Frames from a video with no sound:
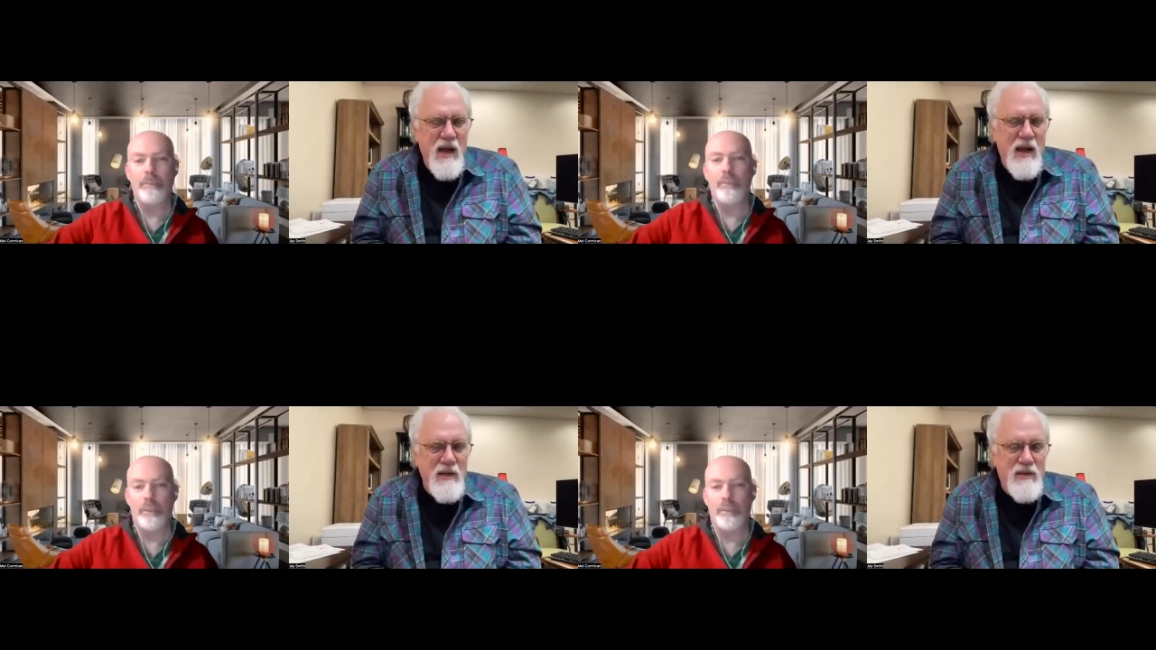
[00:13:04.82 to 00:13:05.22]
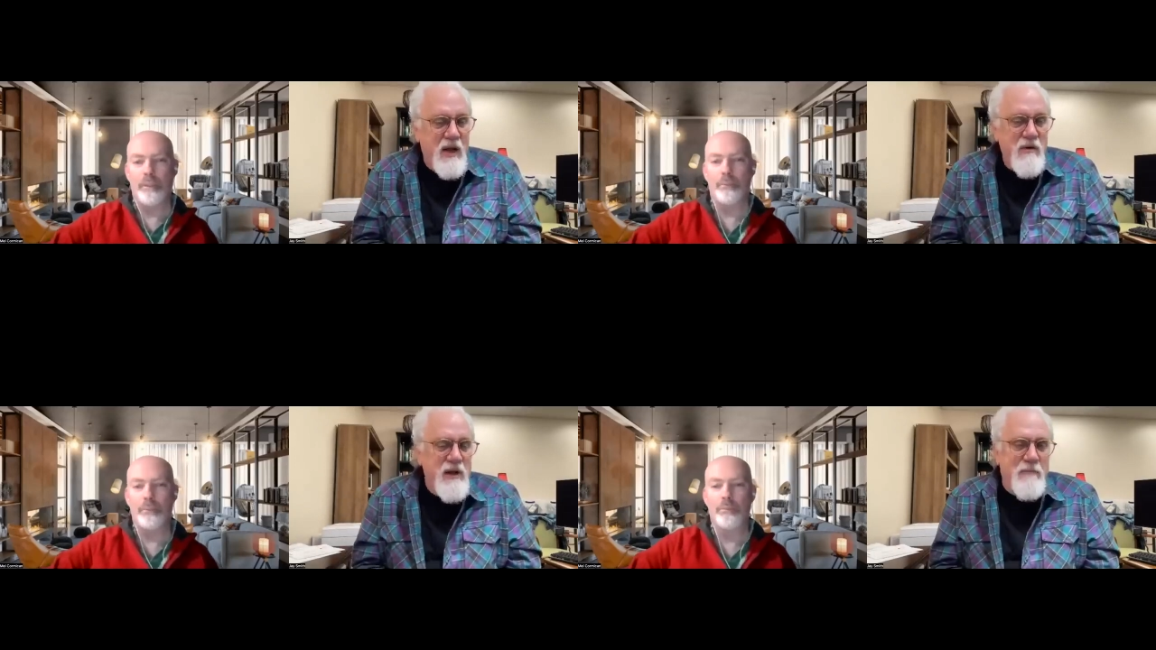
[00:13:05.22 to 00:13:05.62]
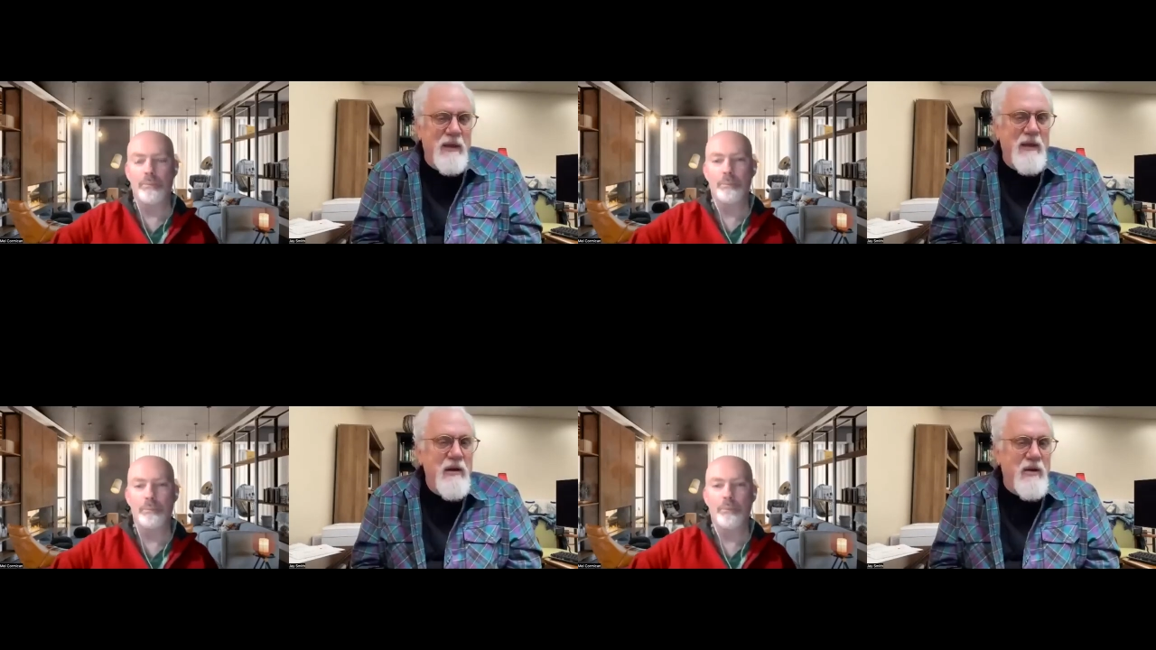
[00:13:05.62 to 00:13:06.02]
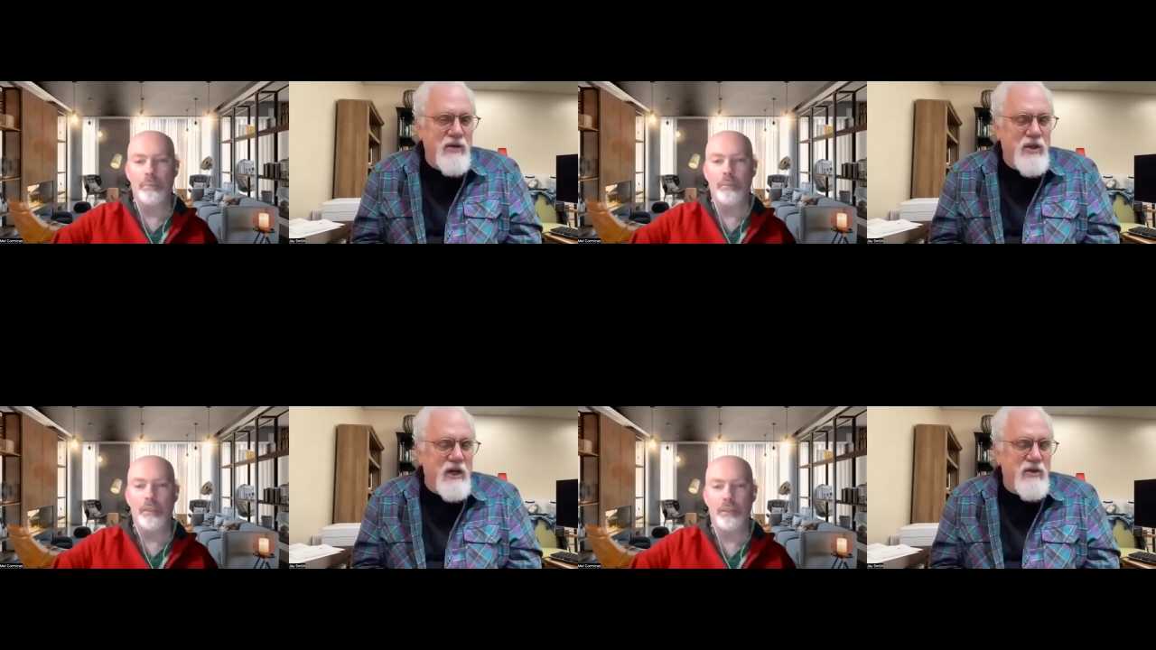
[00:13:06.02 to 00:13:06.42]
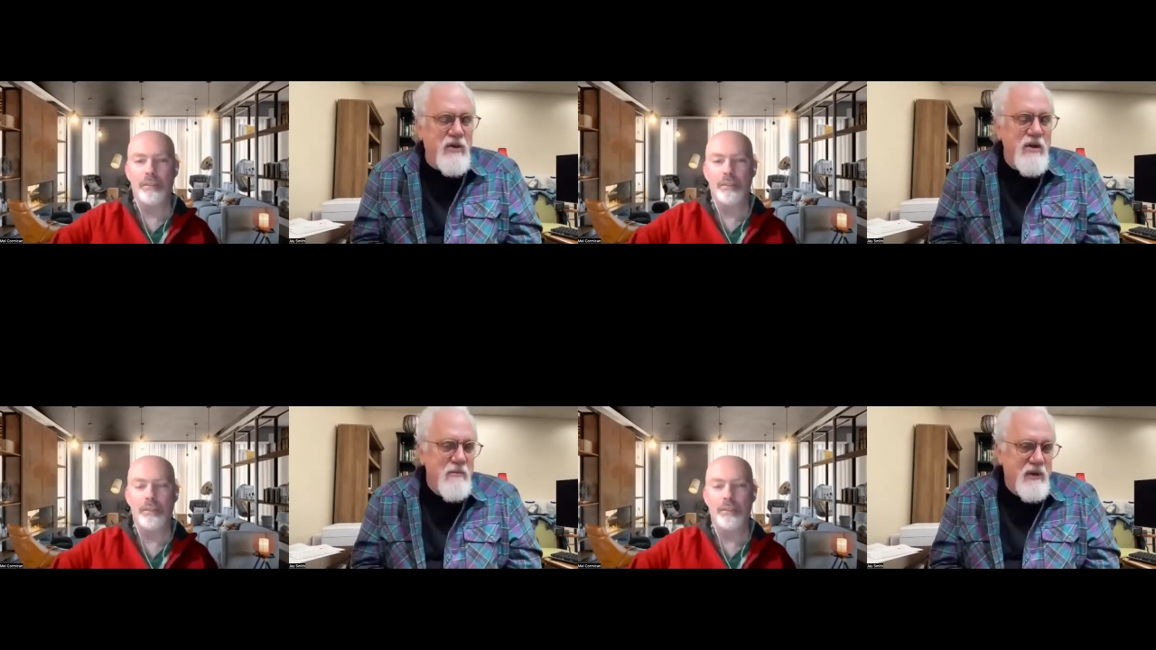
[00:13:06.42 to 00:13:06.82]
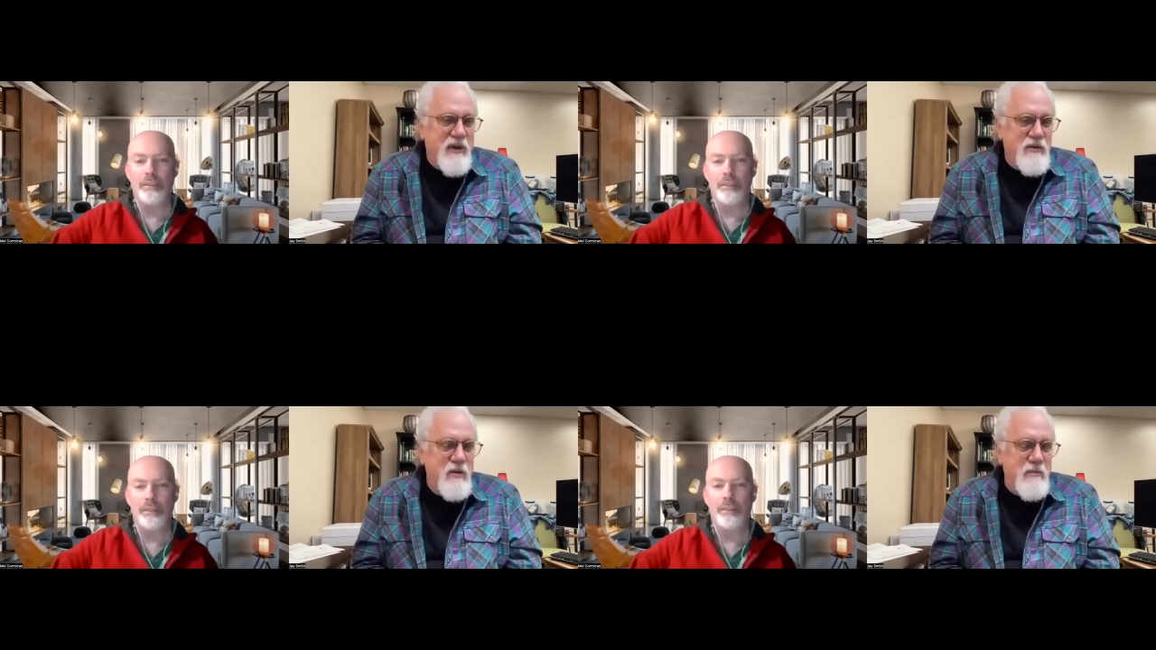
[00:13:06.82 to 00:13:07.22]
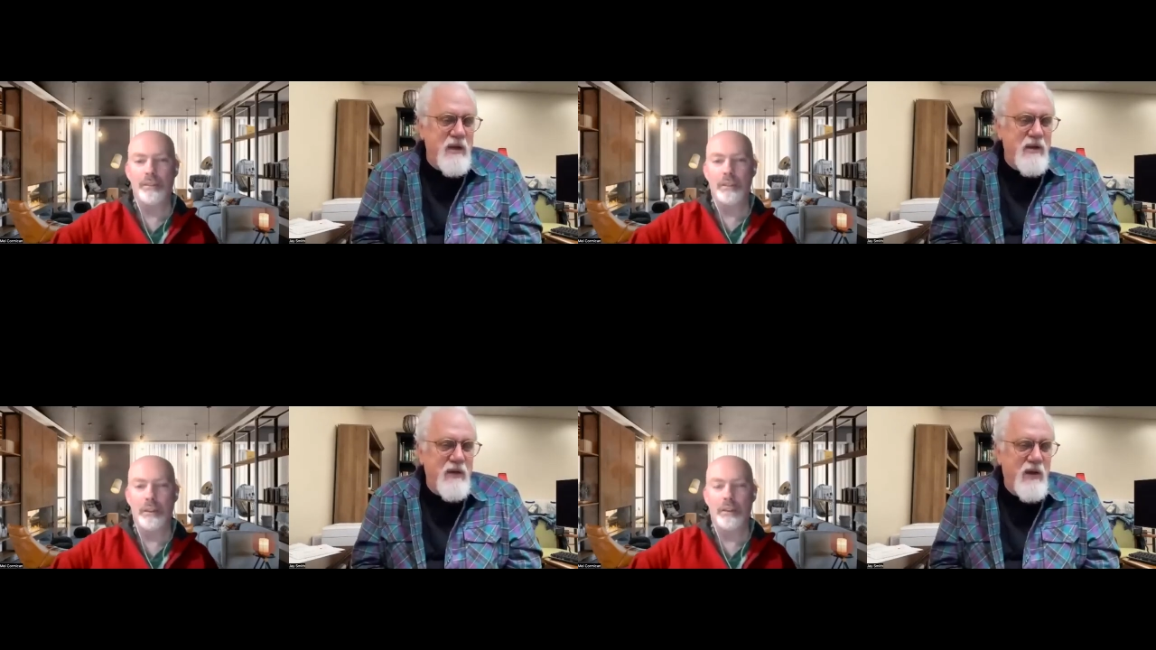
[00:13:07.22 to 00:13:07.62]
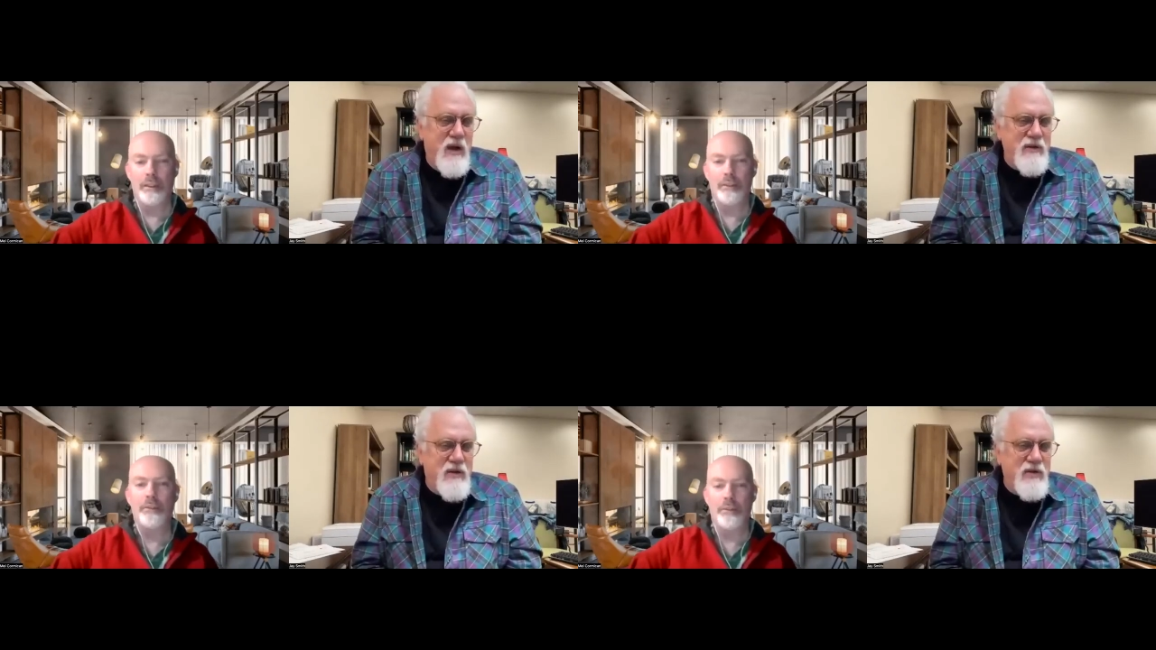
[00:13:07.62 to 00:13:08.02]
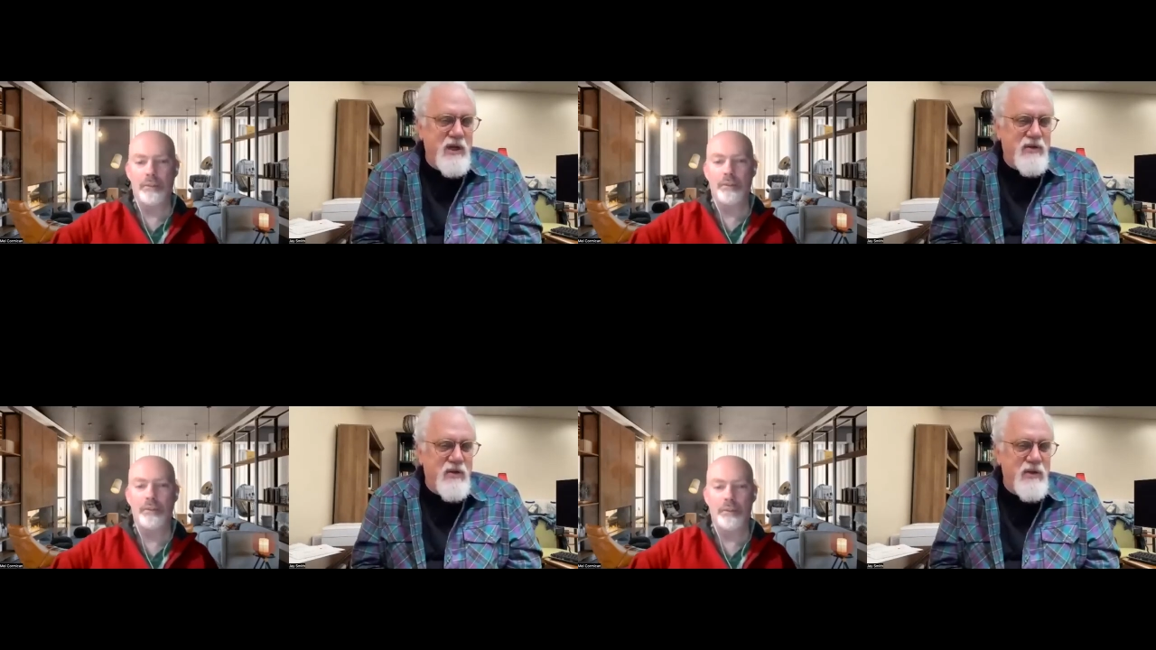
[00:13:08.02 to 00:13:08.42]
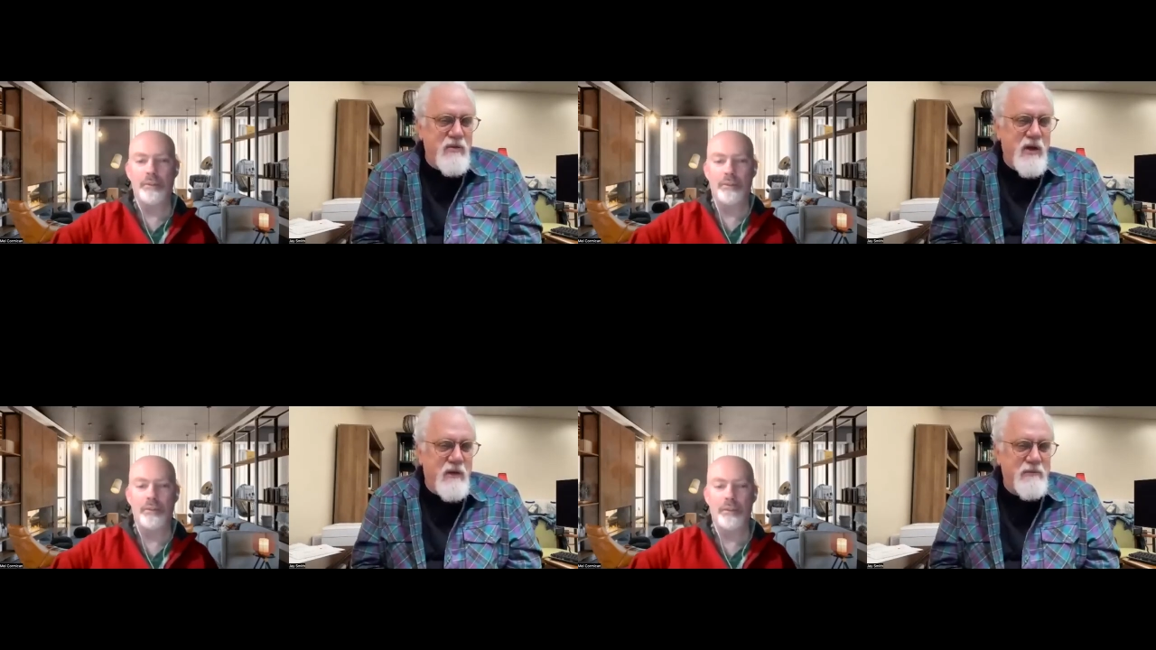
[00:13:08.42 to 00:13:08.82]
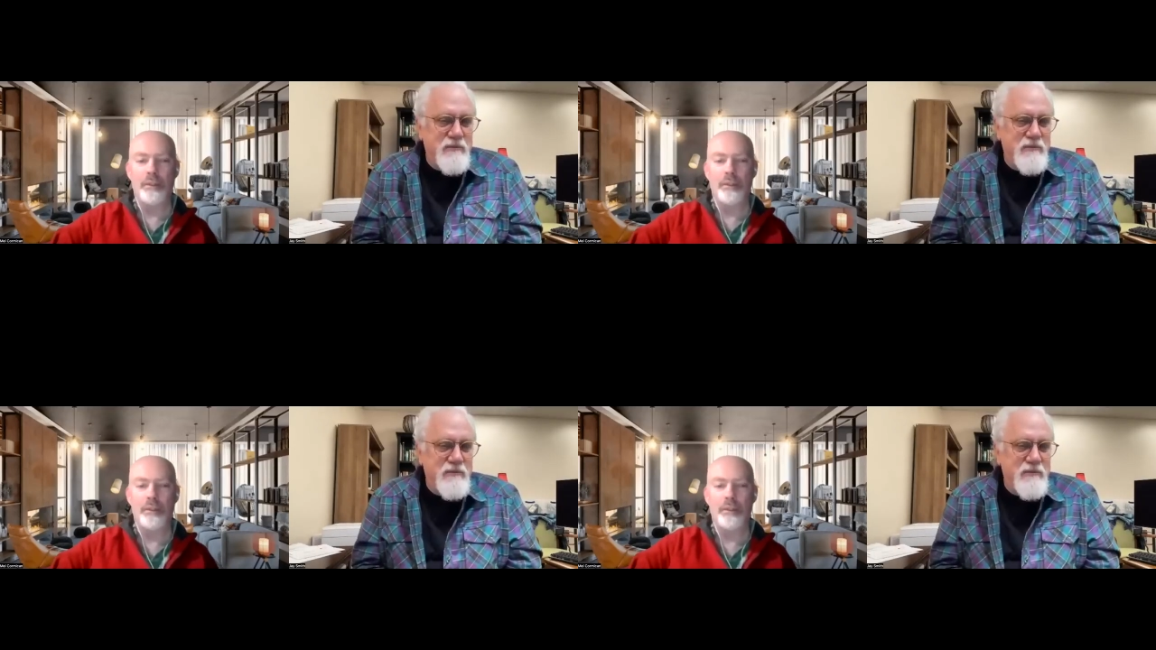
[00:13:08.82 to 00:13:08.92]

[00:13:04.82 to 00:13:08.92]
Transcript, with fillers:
Speaker 1: as not only a political gesture, but this would be a theological gesture as well.